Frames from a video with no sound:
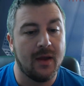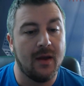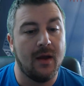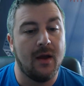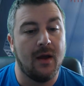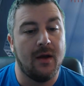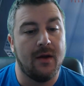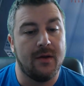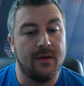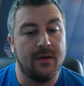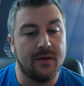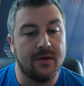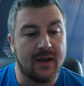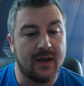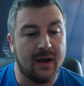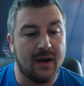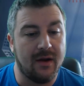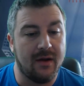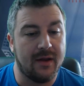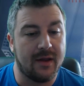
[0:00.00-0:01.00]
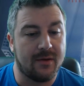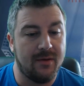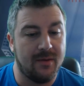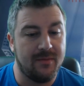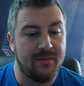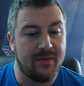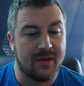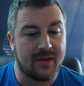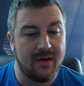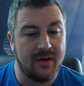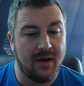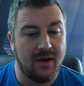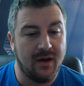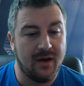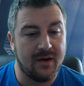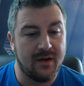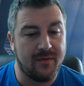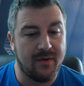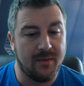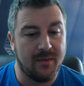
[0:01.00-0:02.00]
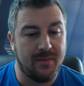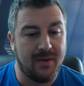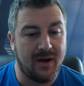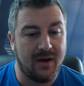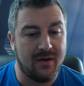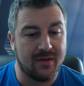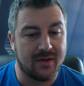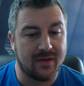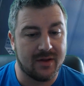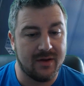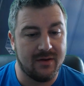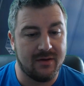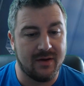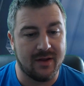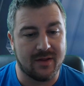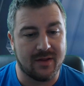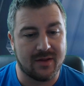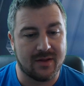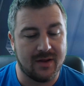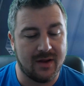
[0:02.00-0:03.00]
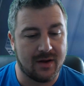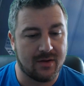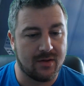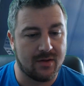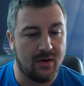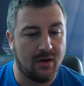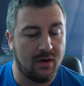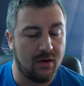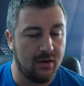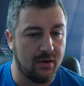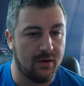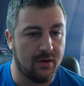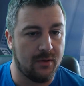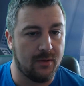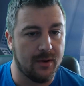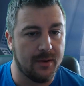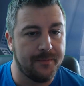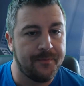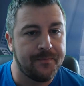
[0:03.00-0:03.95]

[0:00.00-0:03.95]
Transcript: You cannot equip this card if your power skill is 6 or lower.